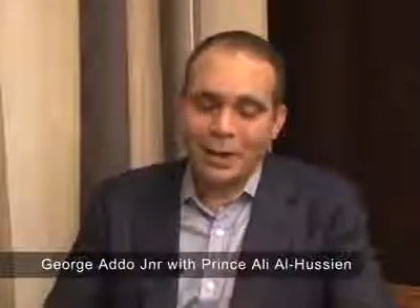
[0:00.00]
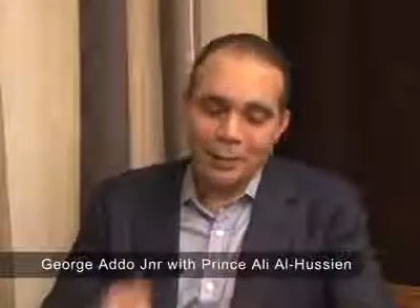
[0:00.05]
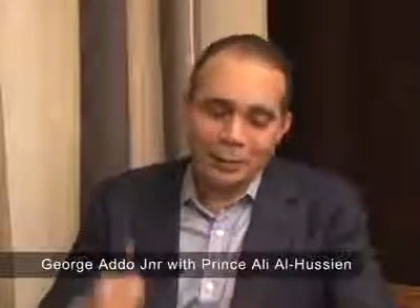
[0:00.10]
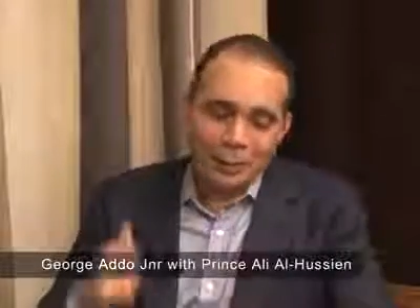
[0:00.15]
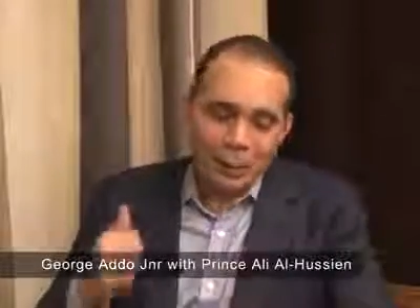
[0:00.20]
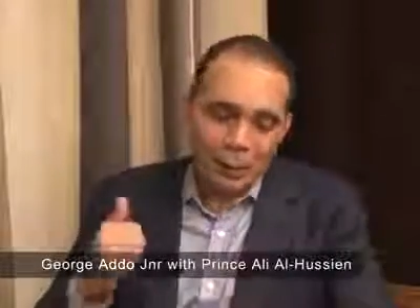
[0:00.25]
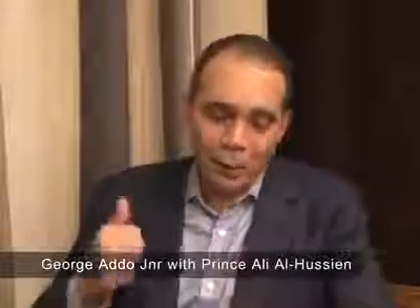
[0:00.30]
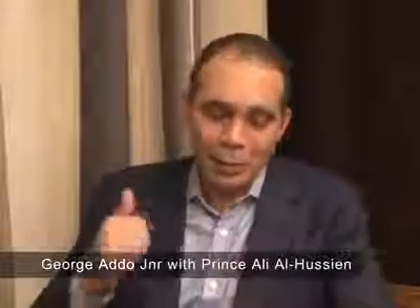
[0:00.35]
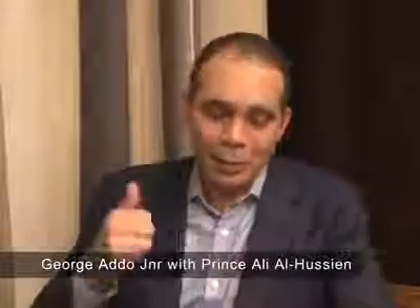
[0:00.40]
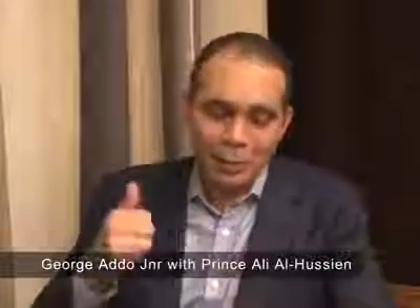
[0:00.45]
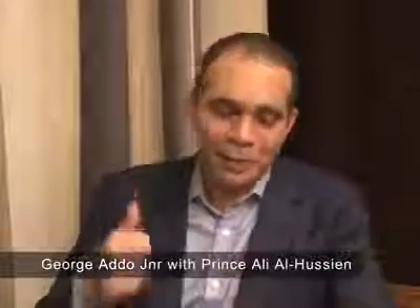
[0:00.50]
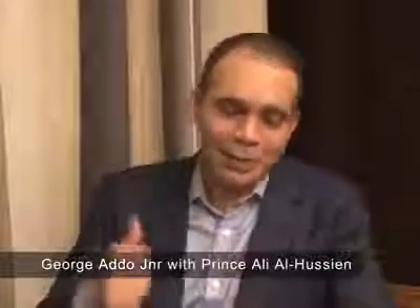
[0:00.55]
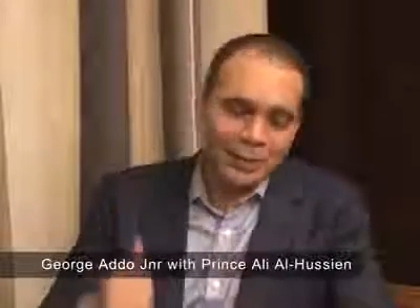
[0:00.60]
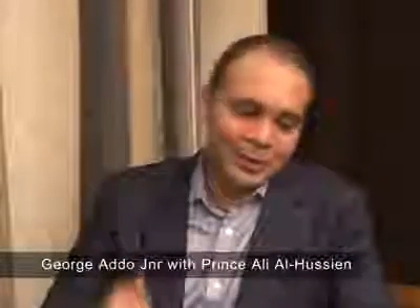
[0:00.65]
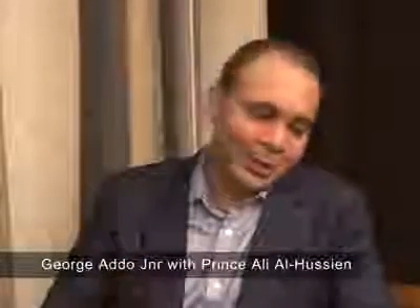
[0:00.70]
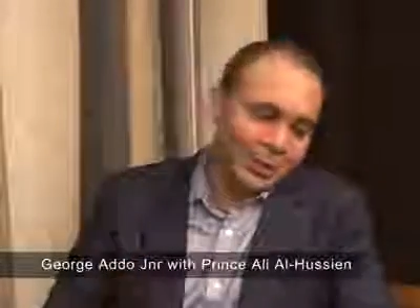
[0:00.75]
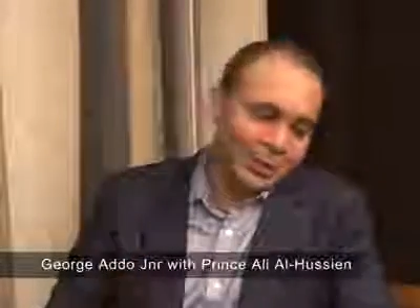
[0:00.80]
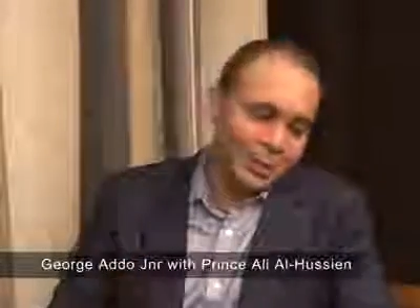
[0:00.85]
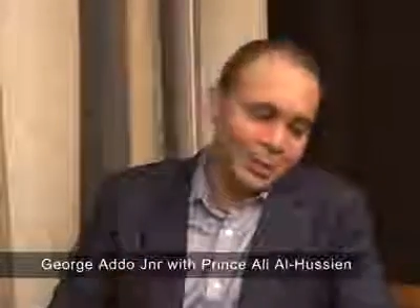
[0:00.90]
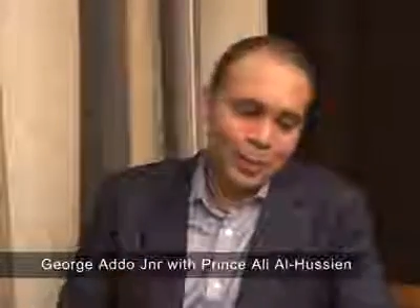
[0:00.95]
I'm
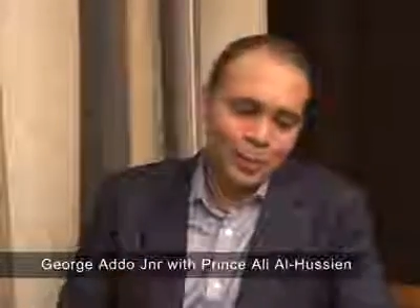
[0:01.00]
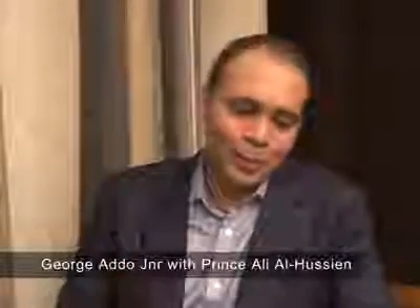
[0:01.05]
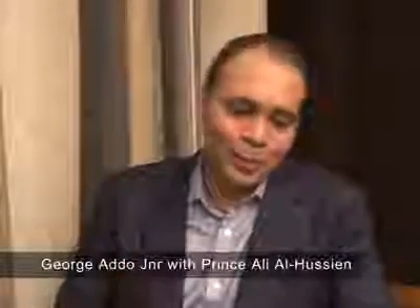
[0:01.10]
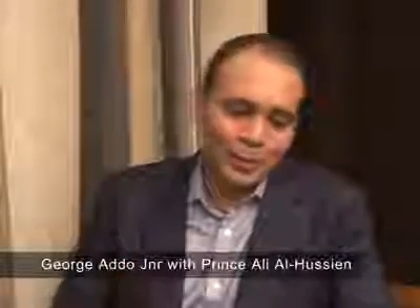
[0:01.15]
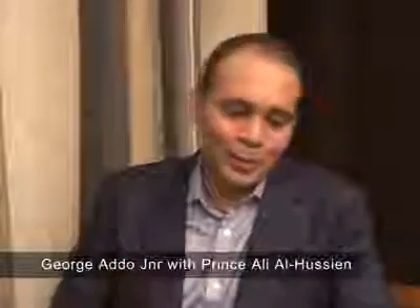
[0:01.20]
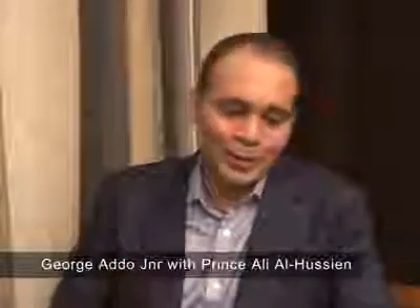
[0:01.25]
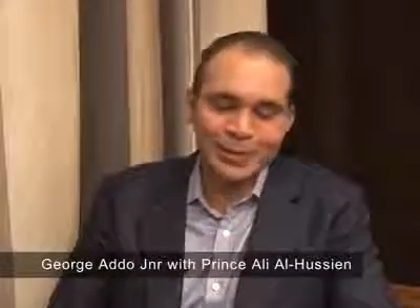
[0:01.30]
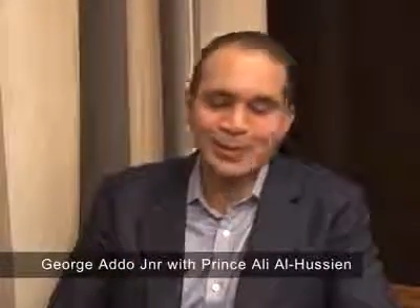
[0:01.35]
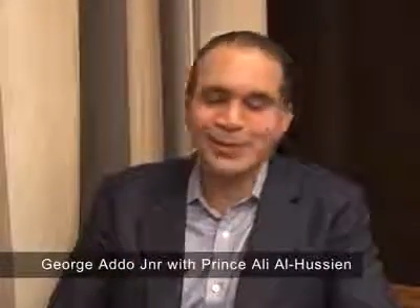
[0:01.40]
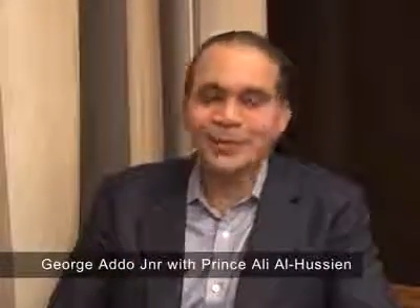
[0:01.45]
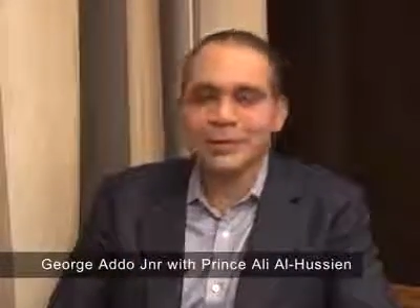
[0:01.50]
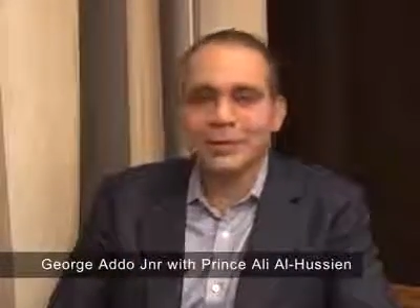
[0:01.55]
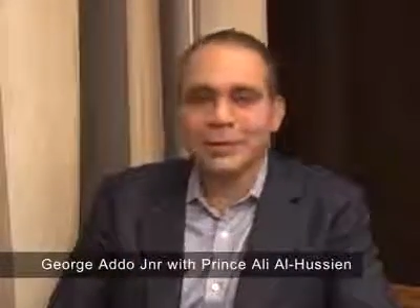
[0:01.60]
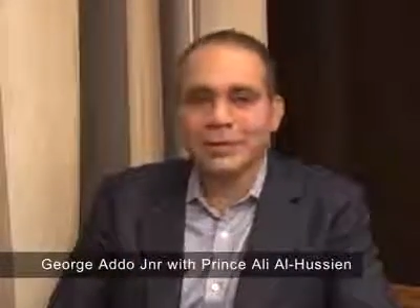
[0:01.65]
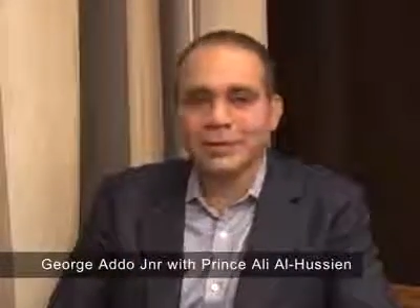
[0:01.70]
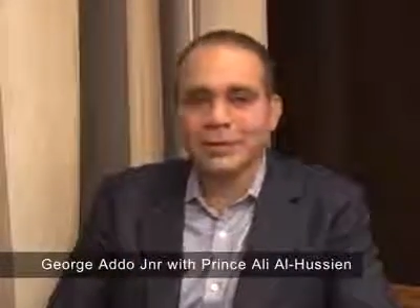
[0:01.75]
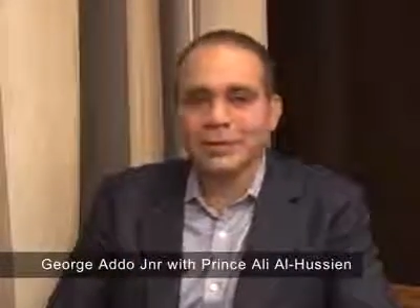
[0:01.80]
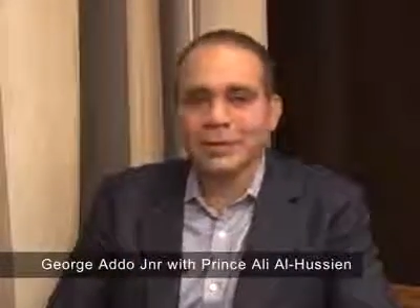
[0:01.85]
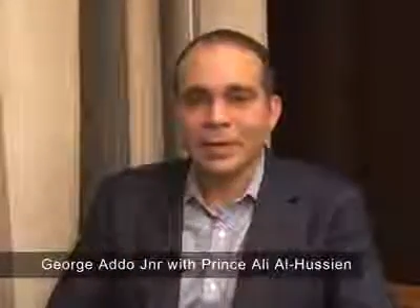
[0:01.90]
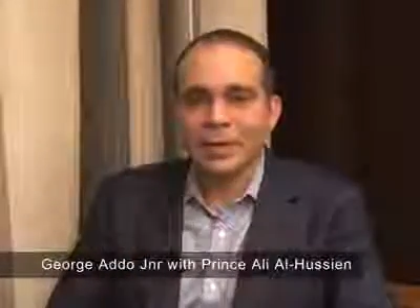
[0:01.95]
hoping
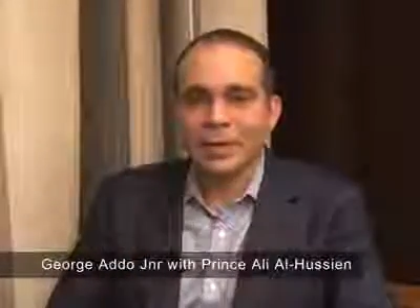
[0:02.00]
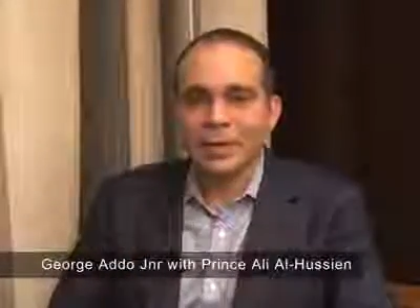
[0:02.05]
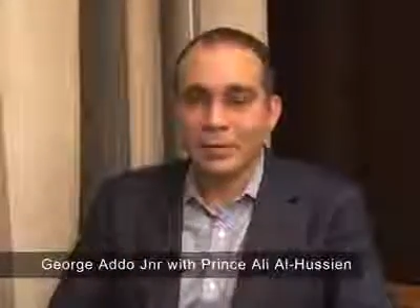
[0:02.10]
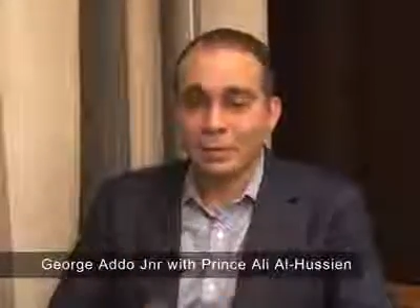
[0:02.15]
that